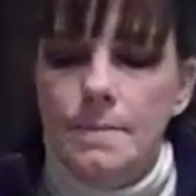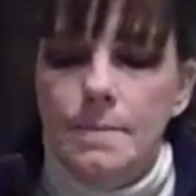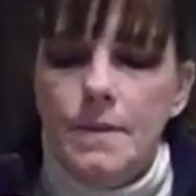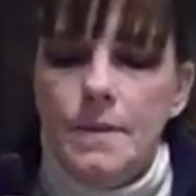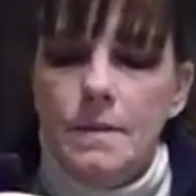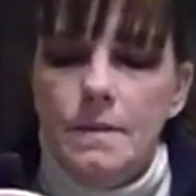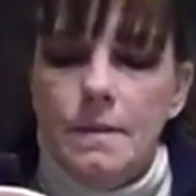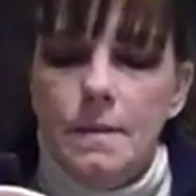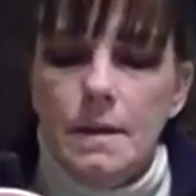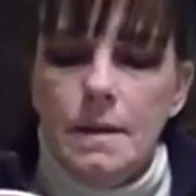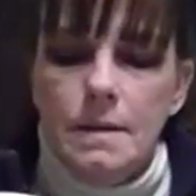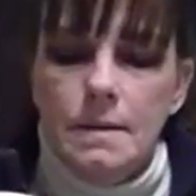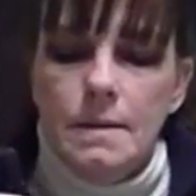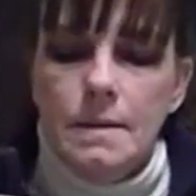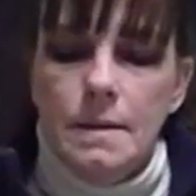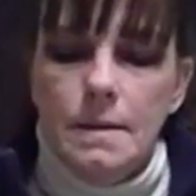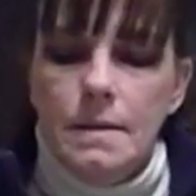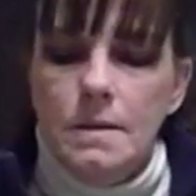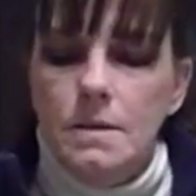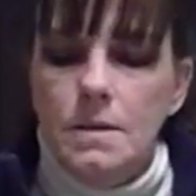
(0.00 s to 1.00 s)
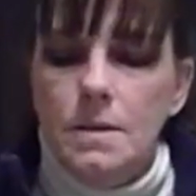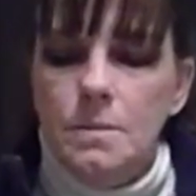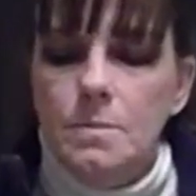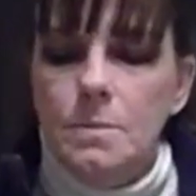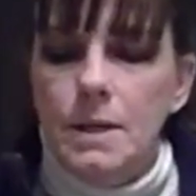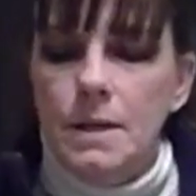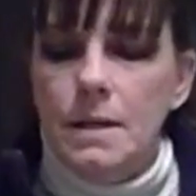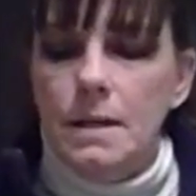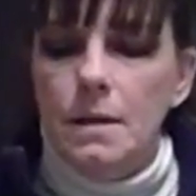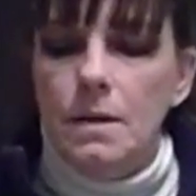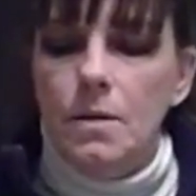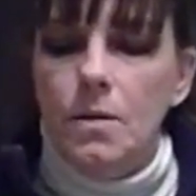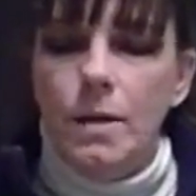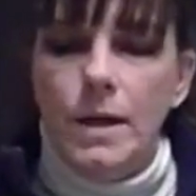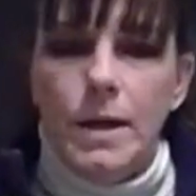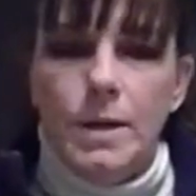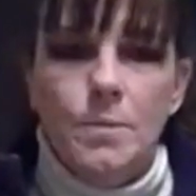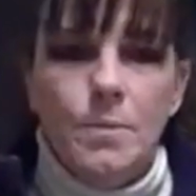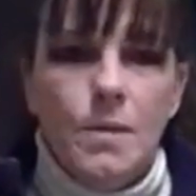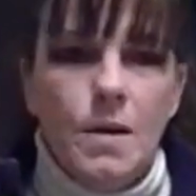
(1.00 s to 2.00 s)
So like I said, this should be a
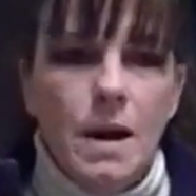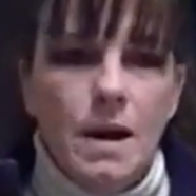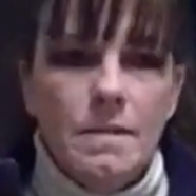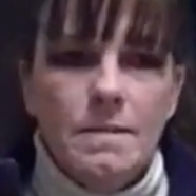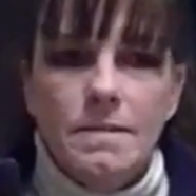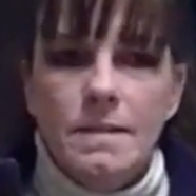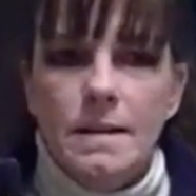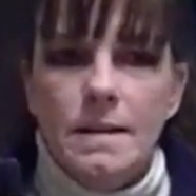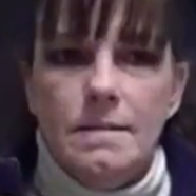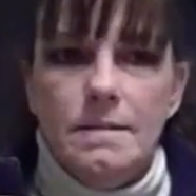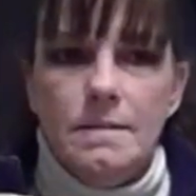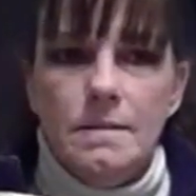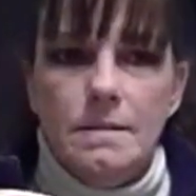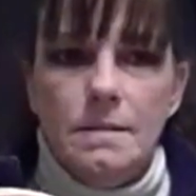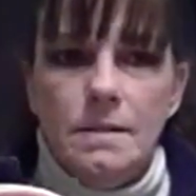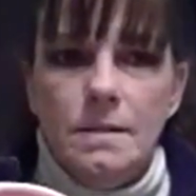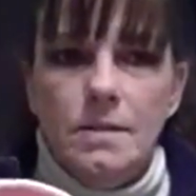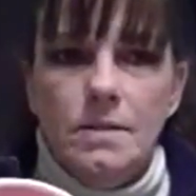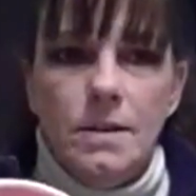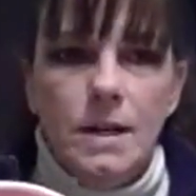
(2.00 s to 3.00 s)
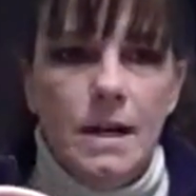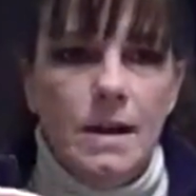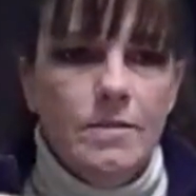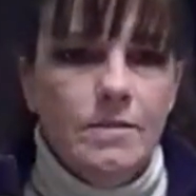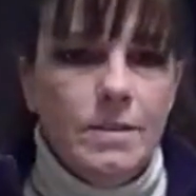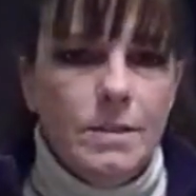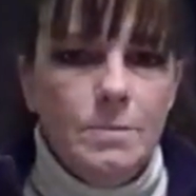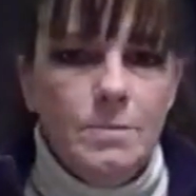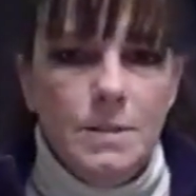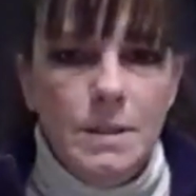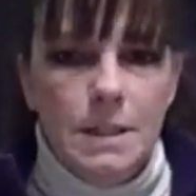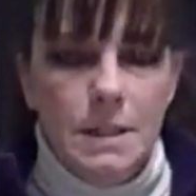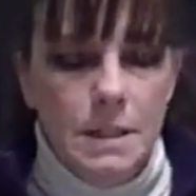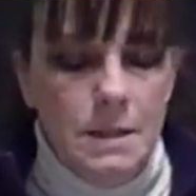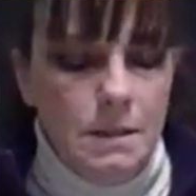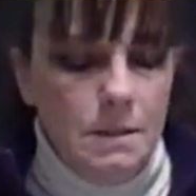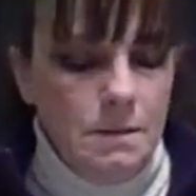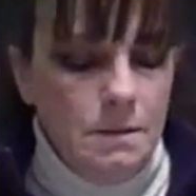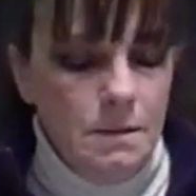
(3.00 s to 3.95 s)
quick process. You don't have to be